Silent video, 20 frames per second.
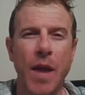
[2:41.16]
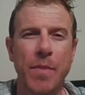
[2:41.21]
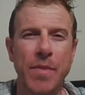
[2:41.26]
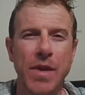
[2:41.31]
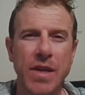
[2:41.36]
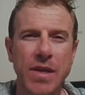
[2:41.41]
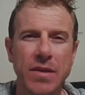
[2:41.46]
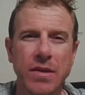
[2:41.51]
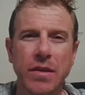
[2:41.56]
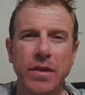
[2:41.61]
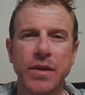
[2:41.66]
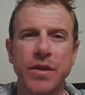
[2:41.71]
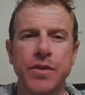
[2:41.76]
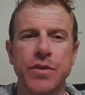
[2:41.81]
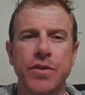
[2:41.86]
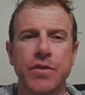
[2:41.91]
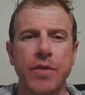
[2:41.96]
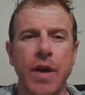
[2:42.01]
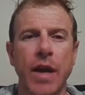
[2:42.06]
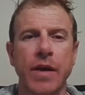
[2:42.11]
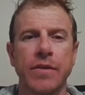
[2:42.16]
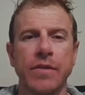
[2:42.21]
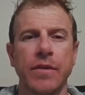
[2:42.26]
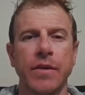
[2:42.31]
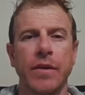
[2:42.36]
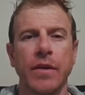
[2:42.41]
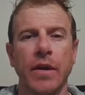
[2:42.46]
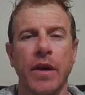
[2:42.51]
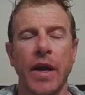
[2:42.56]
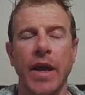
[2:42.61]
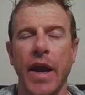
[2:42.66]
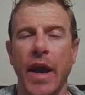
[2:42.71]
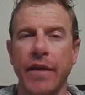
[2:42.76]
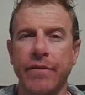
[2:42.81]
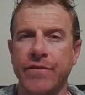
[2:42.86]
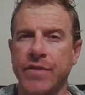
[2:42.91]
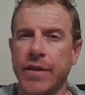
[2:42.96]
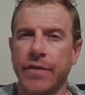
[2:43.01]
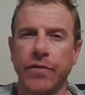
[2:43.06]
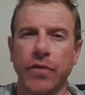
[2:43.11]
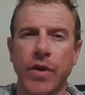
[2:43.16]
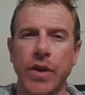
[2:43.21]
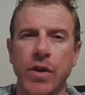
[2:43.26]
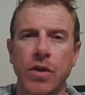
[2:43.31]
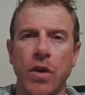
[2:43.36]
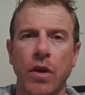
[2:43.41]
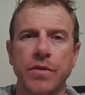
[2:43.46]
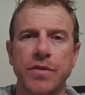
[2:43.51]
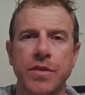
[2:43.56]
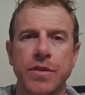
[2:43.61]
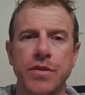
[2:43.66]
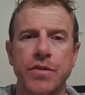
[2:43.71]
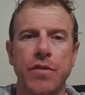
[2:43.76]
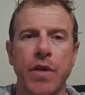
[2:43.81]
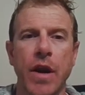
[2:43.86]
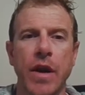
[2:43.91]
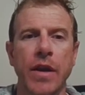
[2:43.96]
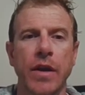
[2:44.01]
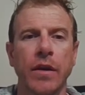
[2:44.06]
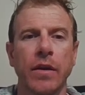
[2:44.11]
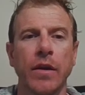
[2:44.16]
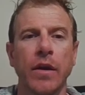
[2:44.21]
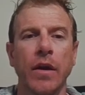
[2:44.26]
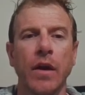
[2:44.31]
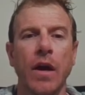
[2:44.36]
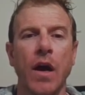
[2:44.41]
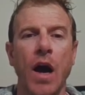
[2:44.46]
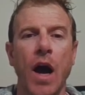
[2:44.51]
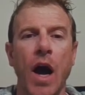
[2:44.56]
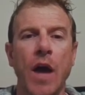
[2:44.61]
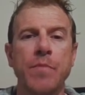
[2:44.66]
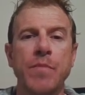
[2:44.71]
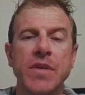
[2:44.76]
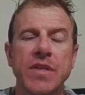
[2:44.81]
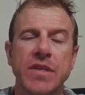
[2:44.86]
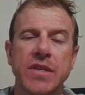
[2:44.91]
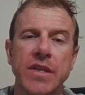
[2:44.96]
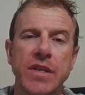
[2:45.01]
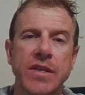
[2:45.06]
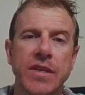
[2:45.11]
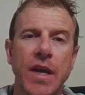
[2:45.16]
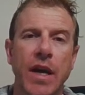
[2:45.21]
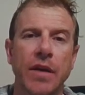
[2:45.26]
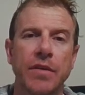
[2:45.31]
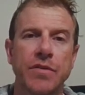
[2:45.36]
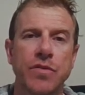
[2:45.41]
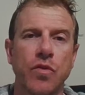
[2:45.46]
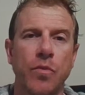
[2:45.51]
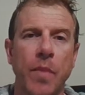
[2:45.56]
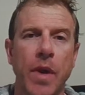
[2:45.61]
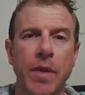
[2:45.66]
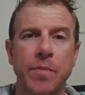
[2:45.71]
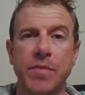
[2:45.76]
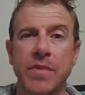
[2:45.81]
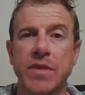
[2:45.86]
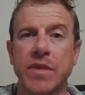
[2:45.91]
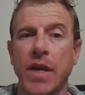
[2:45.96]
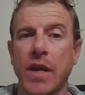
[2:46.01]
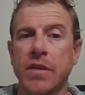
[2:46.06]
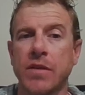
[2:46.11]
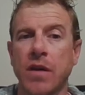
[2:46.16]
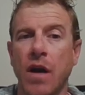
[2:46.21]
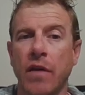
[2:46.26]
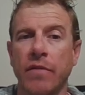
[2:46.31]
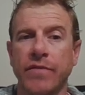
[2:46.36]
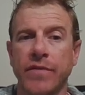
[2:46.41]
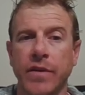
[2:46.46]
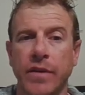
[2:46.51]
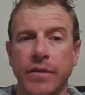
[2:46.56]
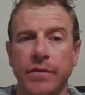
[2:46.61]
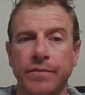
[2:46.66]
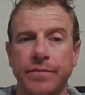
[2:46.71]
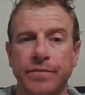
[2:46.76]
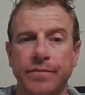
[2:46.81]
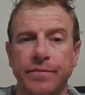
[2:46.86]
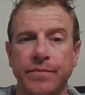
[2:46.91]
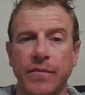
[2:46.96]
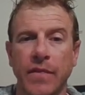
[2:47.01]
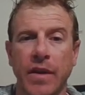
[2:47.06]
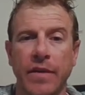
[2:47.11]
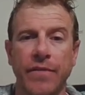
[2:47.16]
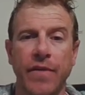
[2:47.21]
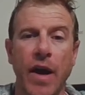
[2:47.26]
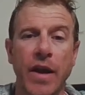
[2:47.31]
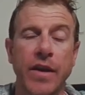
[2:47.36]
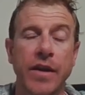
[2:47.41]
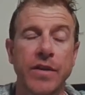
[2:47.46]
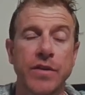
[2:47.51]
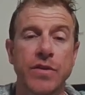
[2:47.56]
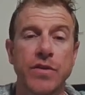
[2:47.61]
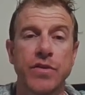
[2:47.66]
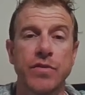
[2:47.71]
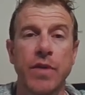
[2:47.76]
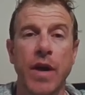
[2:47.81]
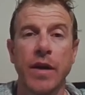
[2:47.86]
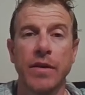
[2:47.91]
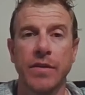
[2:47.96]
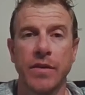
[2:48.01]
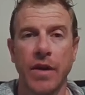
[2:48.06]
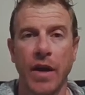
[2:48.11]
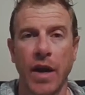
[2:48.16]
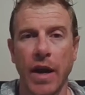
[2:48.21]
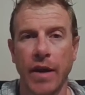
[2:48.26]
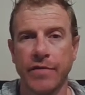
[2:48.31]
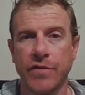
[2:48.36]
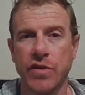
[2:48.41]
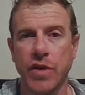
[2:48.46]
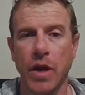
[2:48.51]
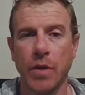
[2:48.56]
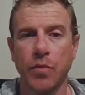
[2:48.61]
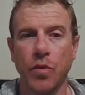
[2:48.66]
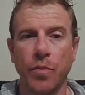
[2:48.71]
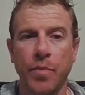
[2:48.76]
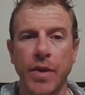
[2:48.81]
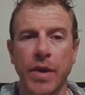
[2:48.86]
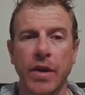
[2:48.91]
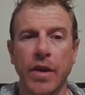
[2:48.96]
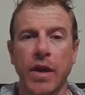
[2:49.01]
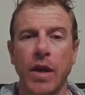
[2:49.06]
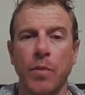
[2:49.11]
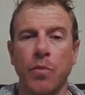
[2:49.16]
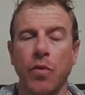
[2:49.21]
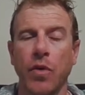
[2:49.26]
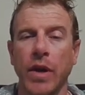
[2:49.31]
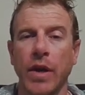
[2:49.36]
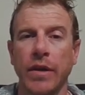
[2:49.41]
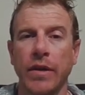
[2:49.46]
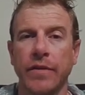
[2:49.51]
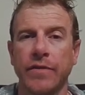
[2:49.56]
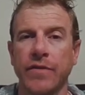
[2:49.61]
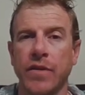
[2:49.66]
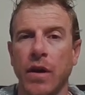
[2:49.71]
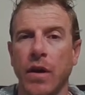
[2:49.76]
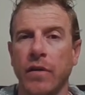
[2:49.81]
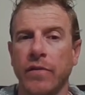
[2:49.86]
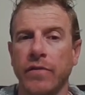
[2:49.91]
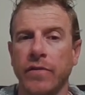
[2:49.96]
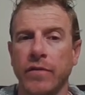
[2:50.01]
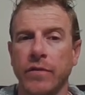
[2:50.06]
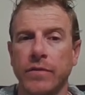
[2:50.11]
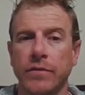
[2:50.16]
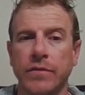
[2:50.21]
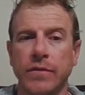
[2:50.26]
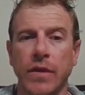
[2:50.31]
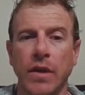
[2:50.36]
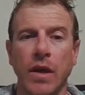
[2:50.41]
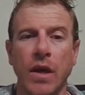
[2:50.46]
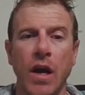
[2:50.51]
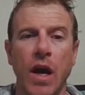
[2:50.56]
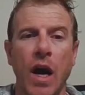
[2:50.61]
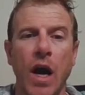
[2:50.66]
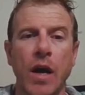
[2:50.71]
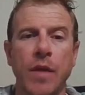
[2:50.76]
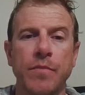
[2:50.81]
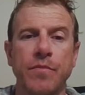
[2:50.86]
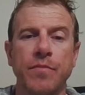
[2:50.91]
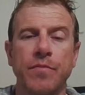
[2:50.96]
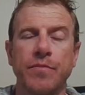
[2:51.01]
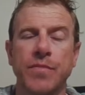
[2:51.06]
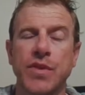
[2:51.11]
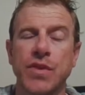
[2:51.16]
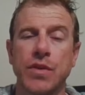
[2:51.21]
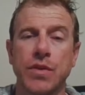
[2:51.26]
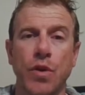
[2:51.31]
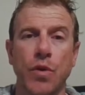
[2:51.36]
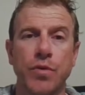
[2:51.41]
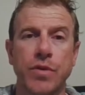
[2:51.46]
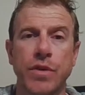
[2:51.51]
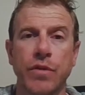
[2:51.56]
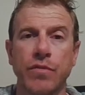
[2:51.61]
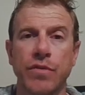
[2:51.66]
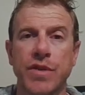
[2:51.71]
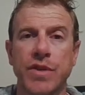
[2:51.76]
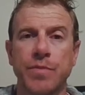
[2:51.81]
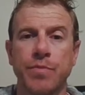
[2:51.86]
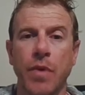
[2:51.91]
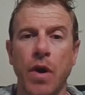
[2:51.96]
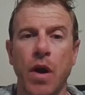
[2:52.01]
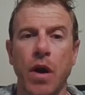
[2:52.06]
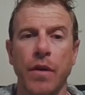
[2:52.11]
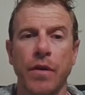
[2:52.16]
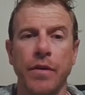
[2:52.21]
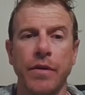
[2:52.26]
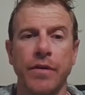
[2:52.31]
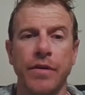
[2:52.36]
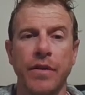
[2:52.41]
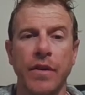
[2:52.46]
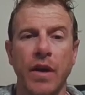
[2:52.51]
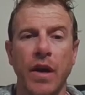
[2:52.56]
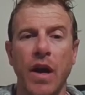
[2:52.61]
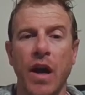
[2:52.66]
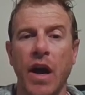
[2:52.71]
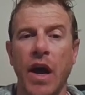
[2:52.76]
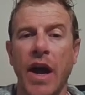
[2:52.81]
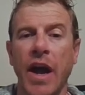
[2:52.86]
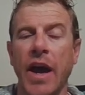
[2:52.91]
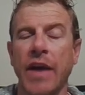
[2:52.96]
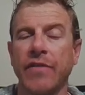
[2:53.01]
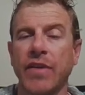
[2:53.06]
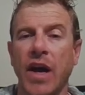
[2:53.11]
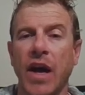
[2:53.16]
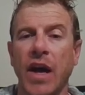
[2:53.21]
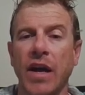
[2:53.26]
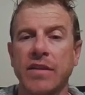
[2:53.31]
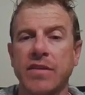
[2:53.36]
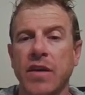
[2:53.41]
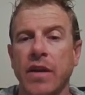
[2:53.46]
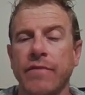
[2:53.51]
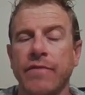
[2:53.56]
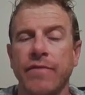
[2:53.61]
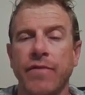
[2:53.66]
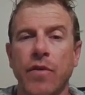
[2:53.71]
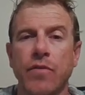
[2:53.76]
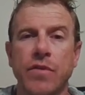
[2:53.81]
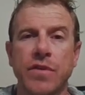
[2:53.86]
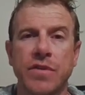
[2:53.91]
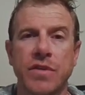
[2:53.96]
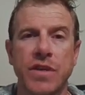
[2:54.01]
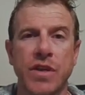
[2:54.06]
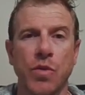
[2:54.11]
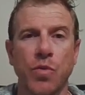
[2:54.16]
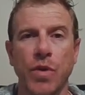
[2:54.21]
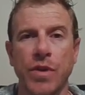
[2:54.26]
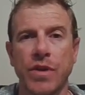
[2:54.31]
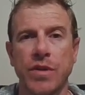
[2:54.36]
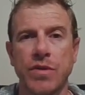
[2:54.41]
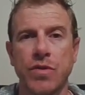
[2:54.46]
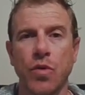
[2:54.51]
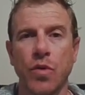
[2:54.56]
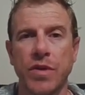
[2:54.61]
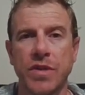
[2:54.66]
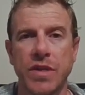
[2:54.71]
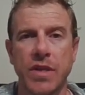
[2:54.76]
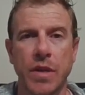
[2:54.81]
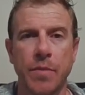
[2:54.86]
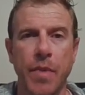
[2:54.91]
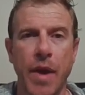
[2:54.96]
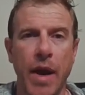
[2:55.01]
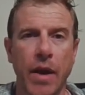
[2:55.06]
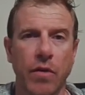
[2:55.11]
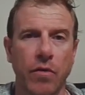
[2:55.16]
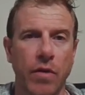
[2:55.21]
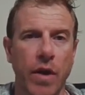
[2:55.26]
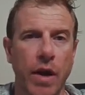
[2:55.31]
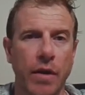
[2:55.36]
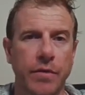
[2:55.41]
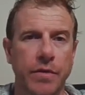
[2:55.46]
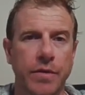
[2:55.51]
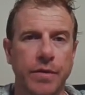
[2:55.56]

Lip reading: easily distracted, I have difficulty concentrating, I miss details or make mistakes often. If I get distracted, I have trouble picking up where I left off. I'm slow to respond. I have a hard time focusing when there's noise in the background."